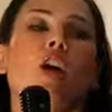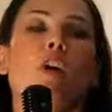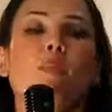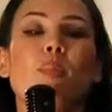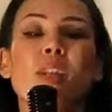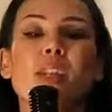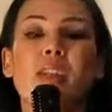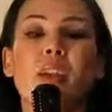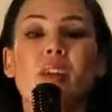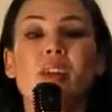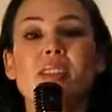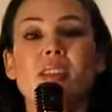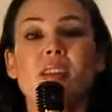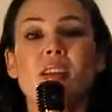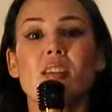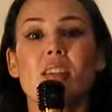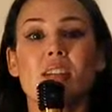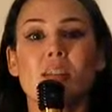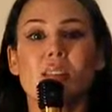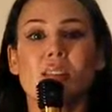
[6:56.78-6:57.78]
But now I
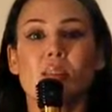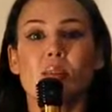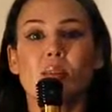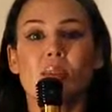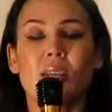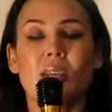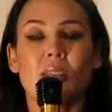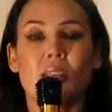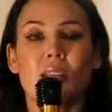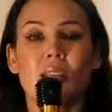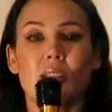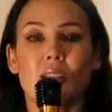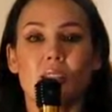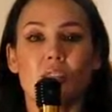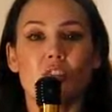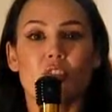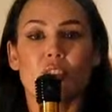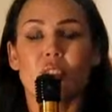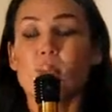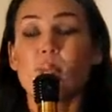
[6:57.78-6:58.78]
sound like some idiot that
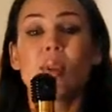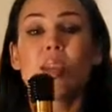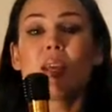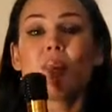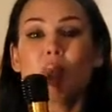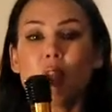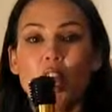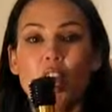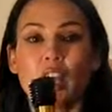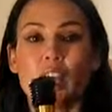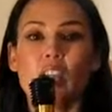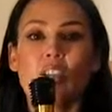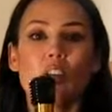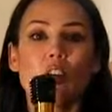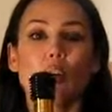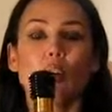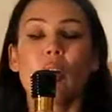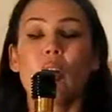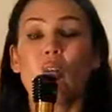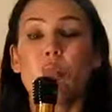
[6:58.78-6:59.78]
drinks, but I'm not. You
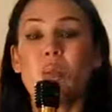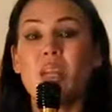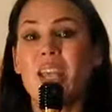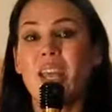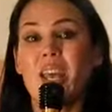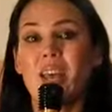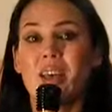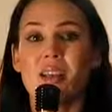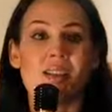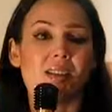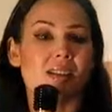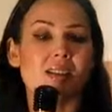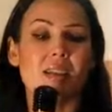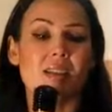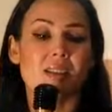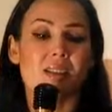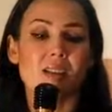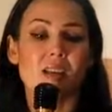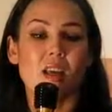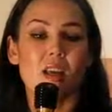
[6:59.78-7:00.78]
know, everybody has
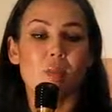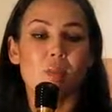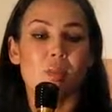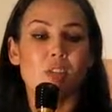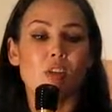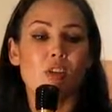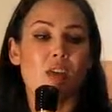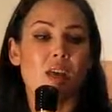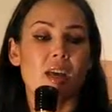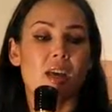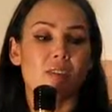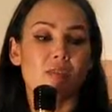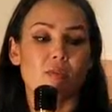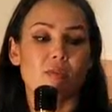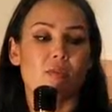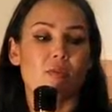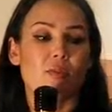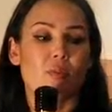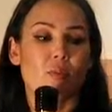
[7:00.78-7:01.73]
that time in their life